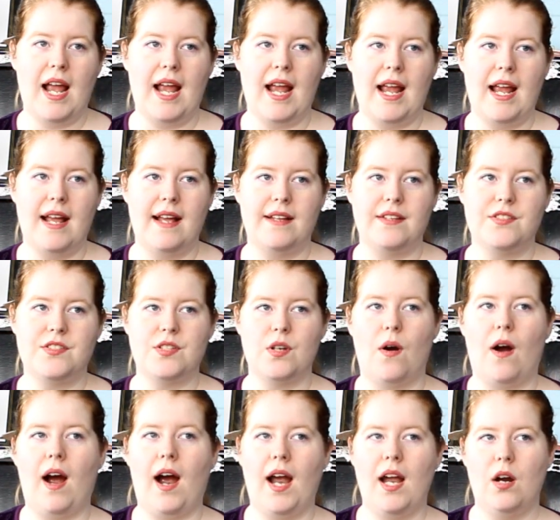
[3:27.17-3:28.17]
And
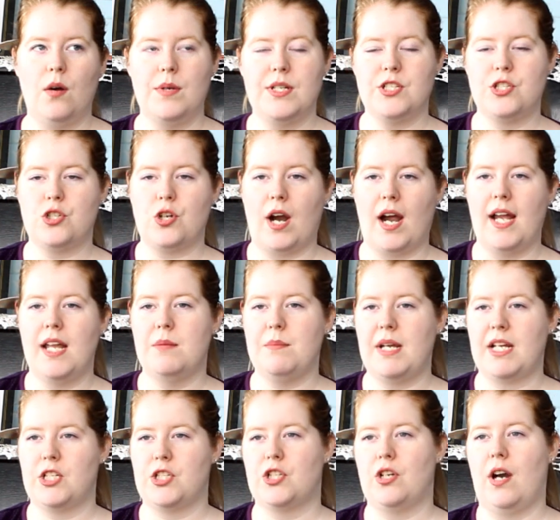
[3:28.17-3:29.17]
so I always try and
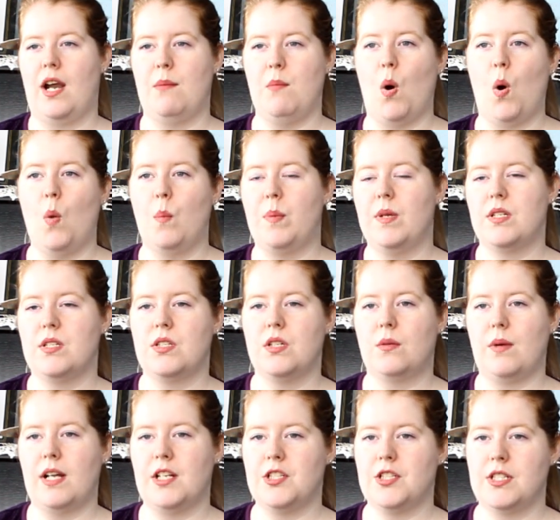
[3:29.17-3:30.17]
make sure I'm open to
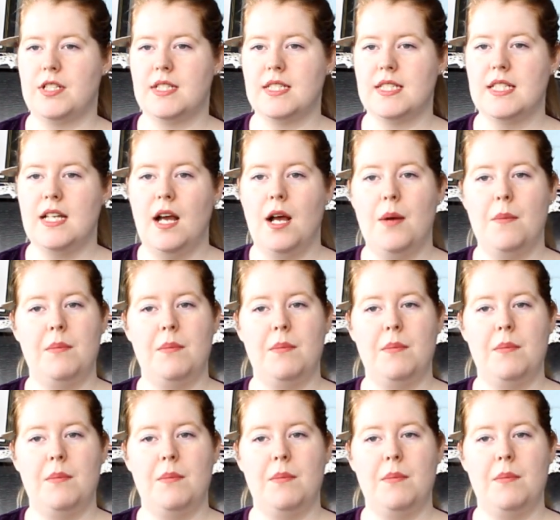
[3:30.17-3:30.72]
questions.